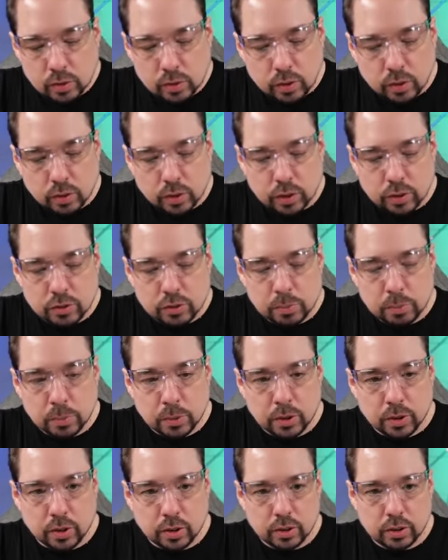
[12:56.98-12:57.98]
let's
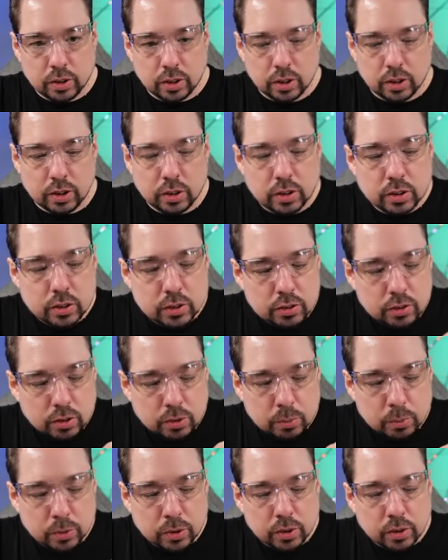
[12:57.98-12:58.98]
plug that in
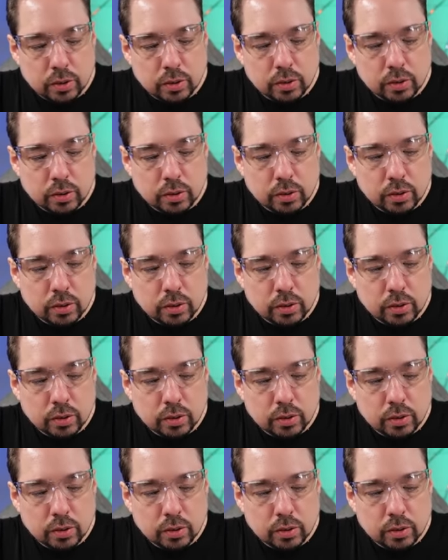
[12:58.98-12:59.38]
somewhere.